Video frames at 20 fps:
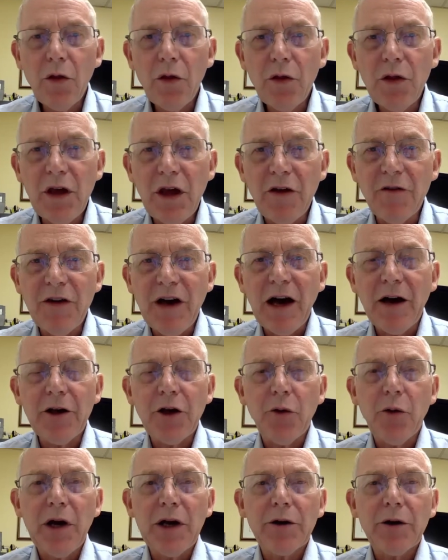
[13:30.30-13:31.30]
the
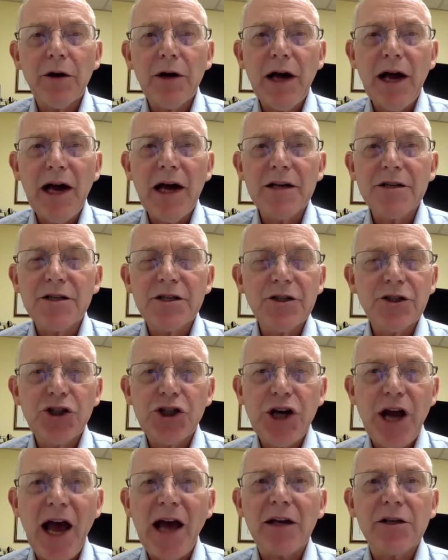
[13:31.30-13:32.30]
evaluator has
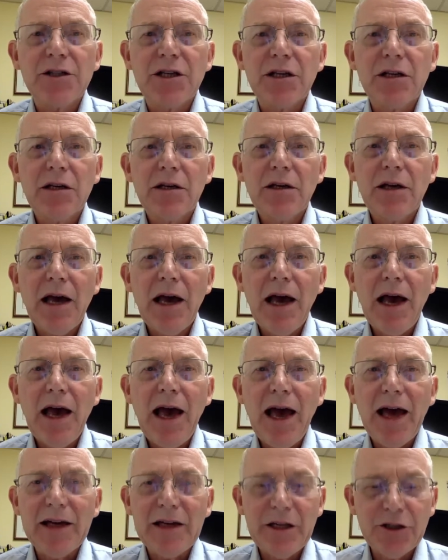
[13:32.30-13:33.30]
checked
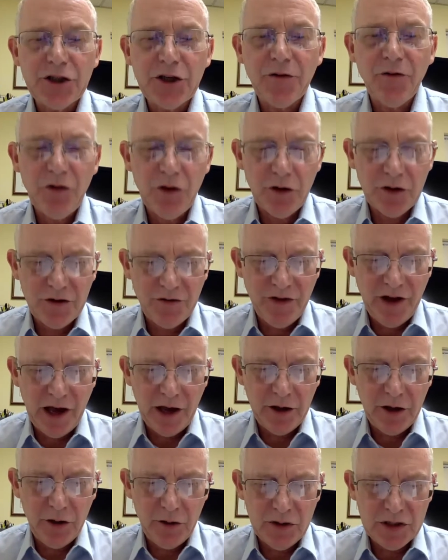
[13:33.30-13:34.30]
at each of those
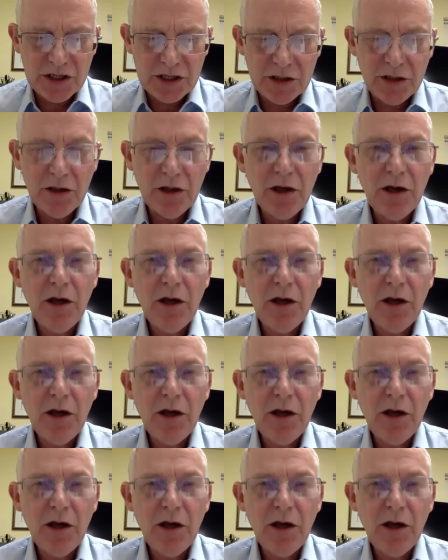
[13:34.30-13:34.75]
values,